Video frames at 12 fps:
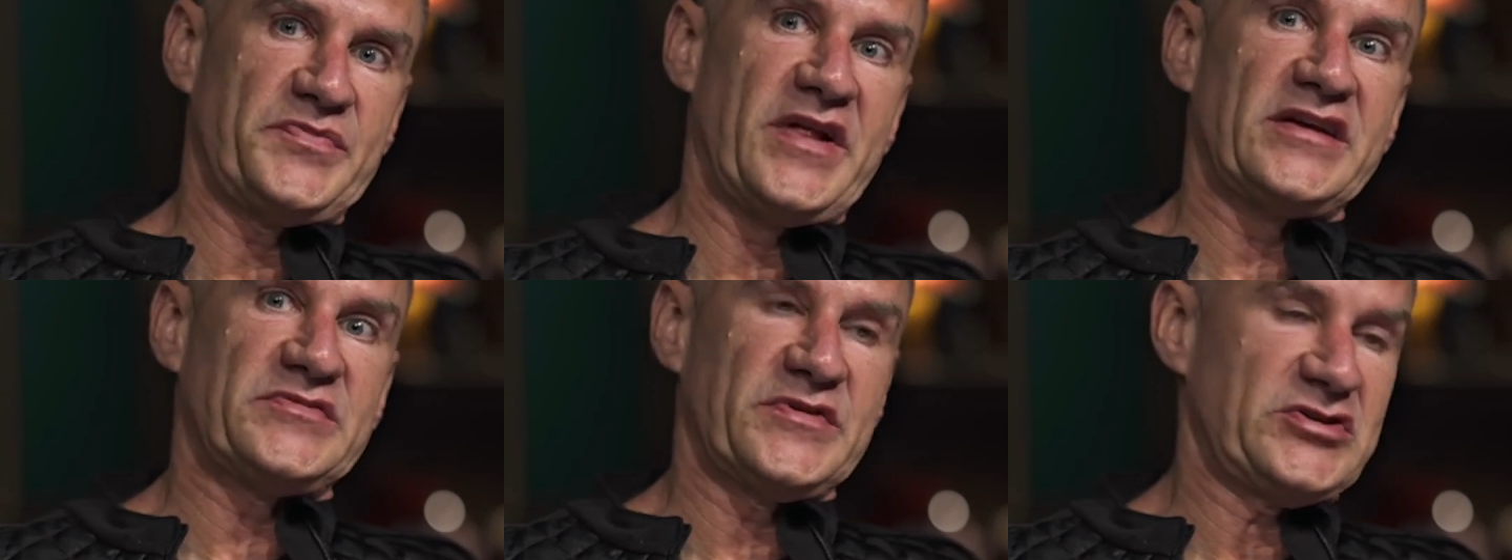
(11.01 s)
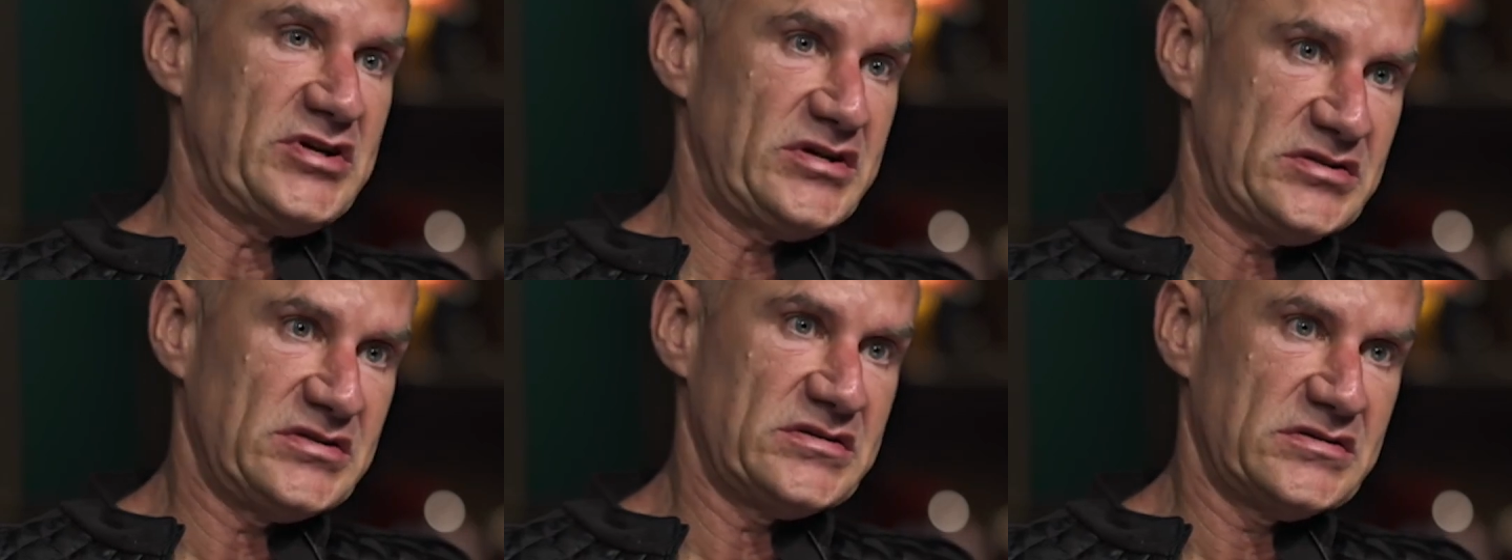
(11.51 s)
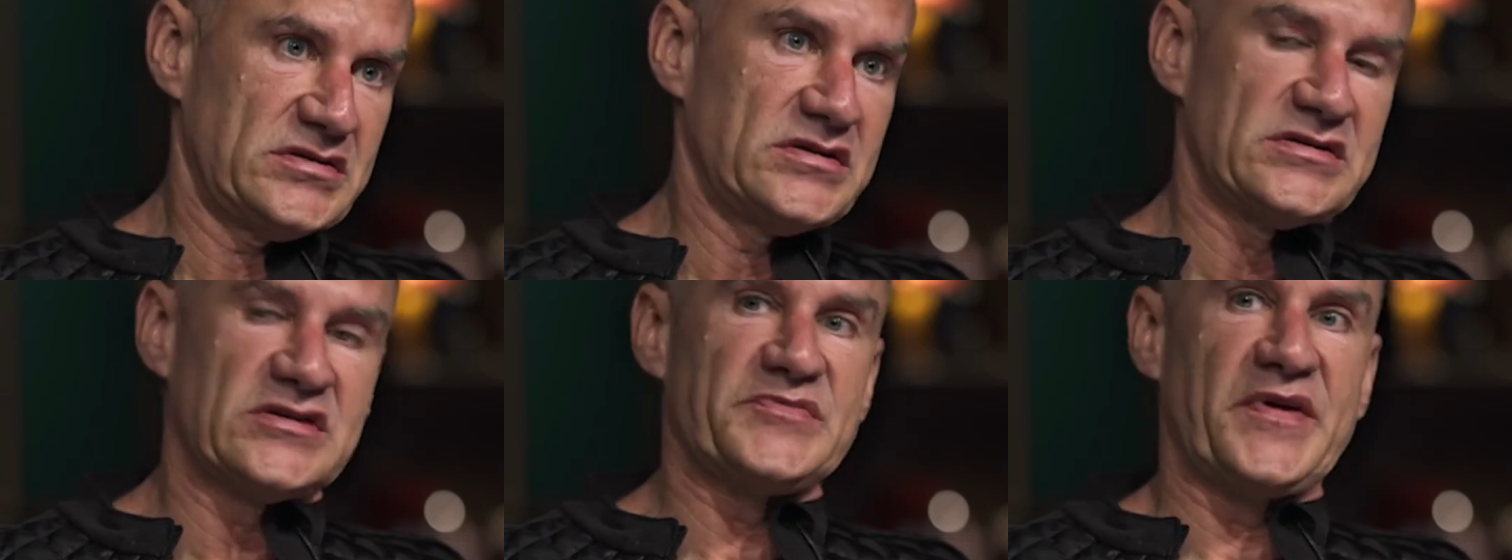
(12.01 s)
Plasma exchange is
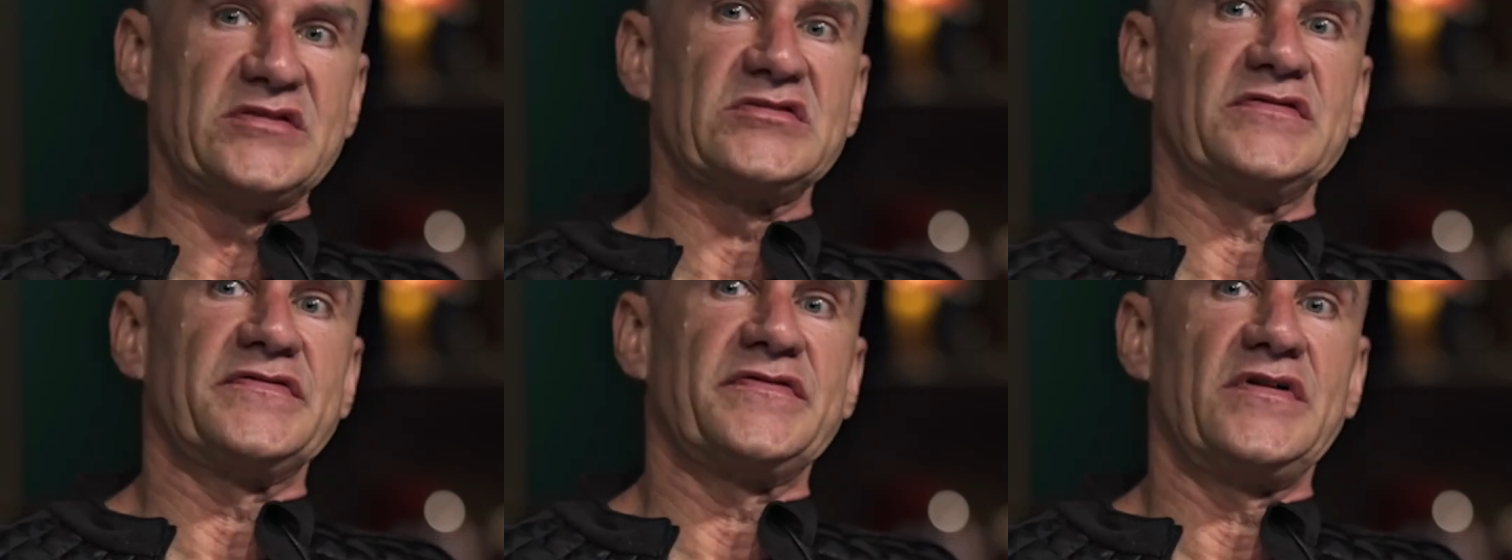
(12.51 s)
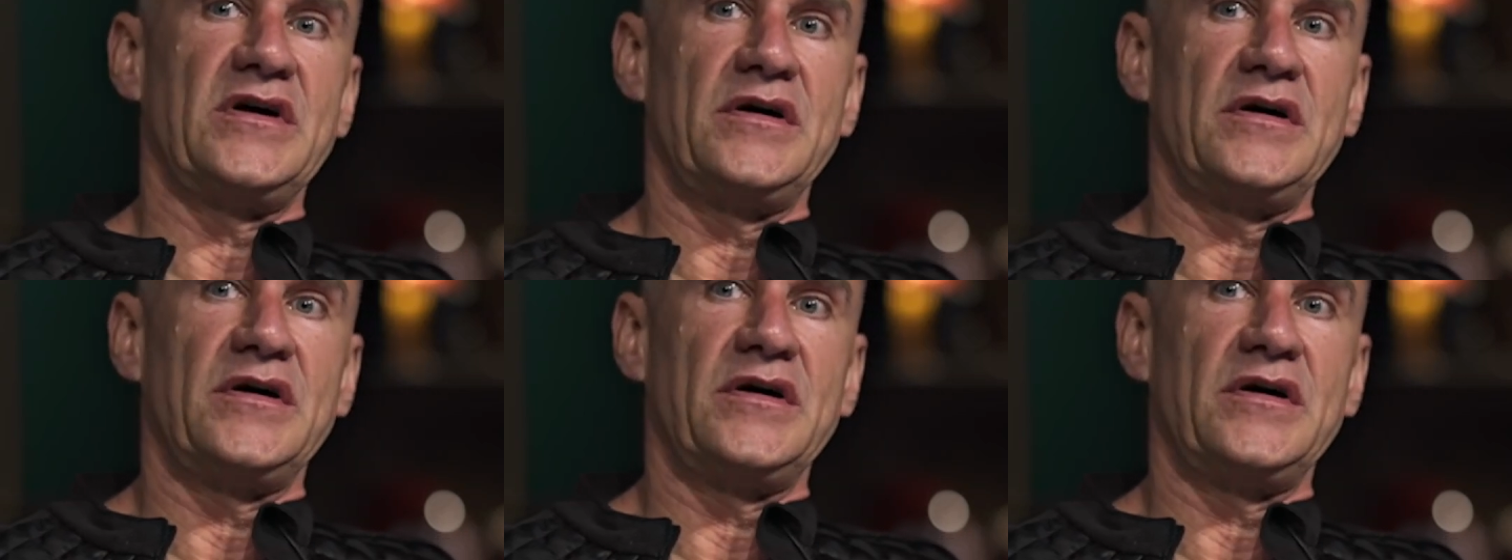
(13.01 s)
expensive.